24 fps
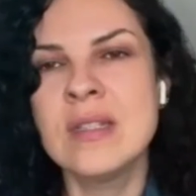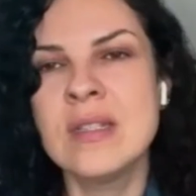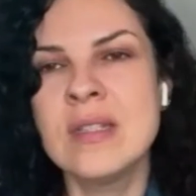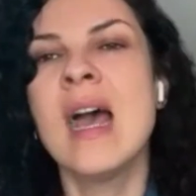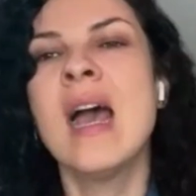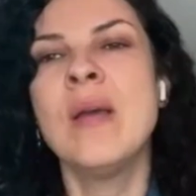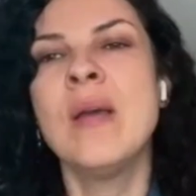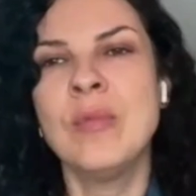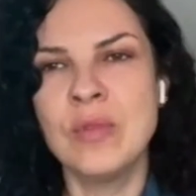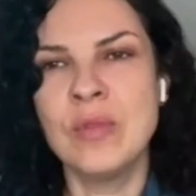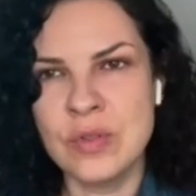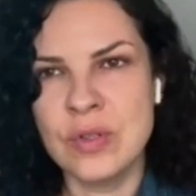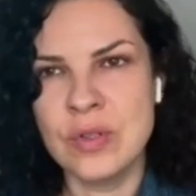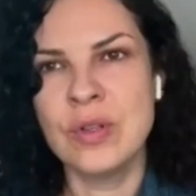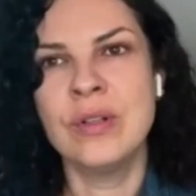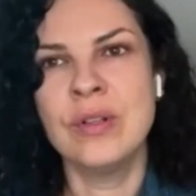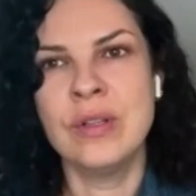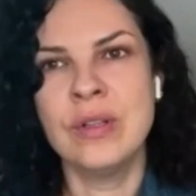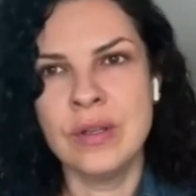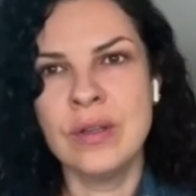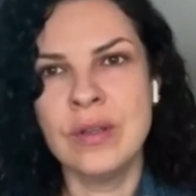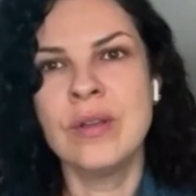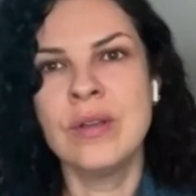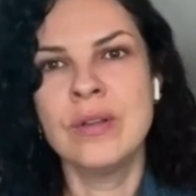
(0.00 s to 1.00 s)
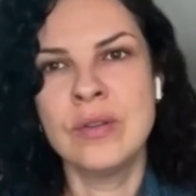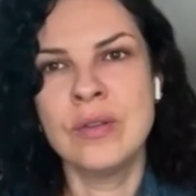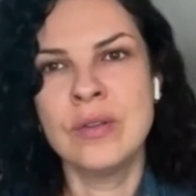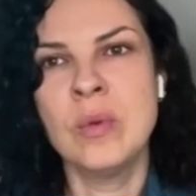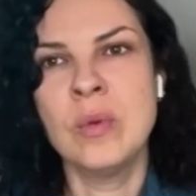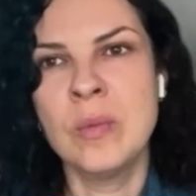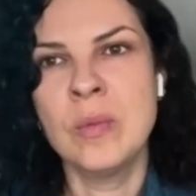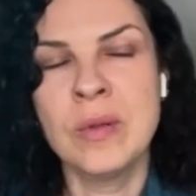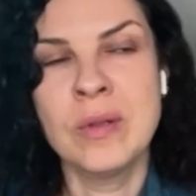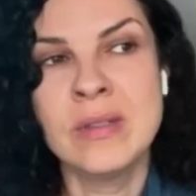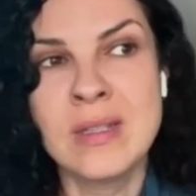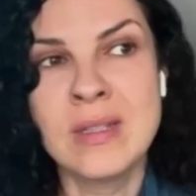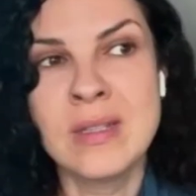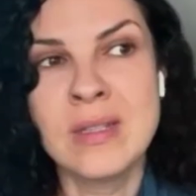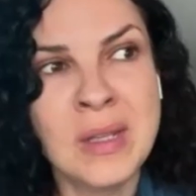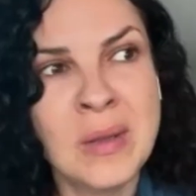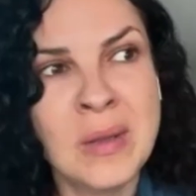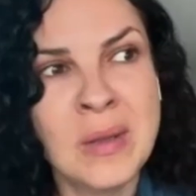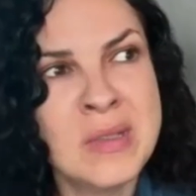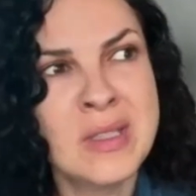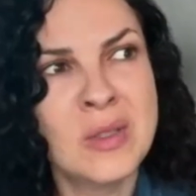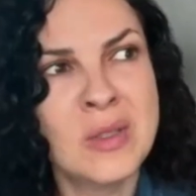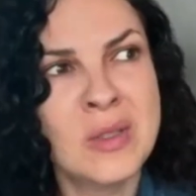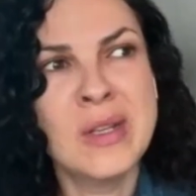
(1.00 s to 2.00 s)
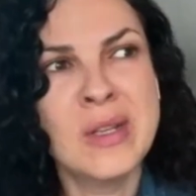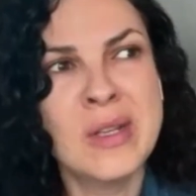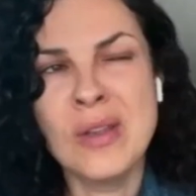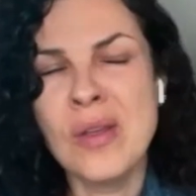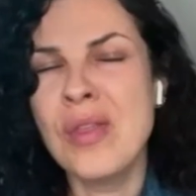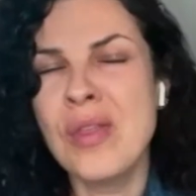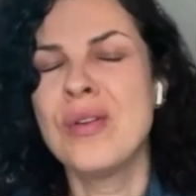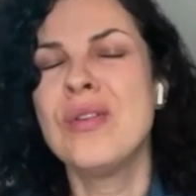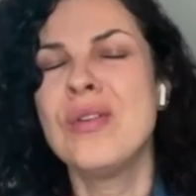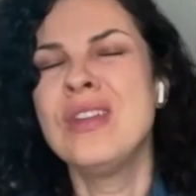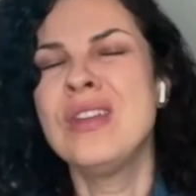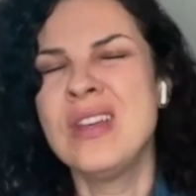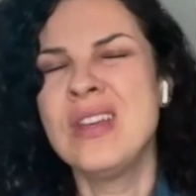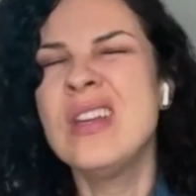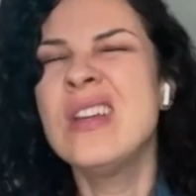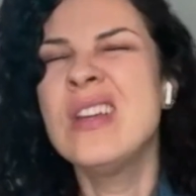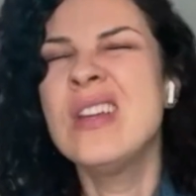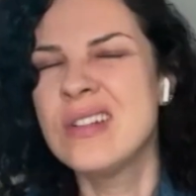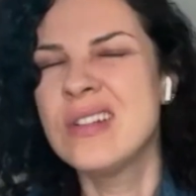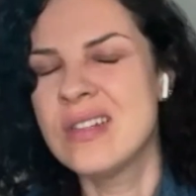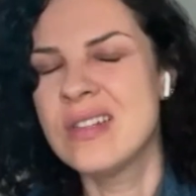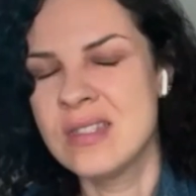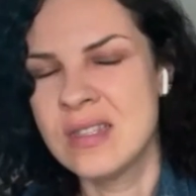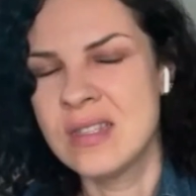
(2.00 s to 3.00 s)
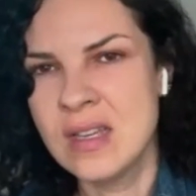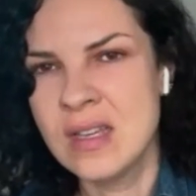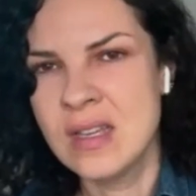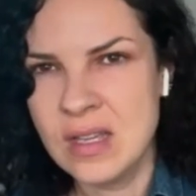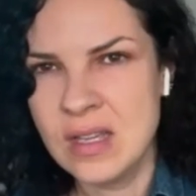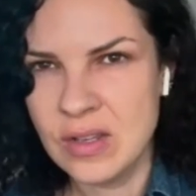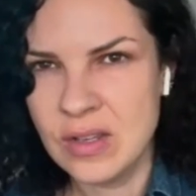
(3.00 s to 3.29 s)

time usually to people, sometimes 20 or 30 years, to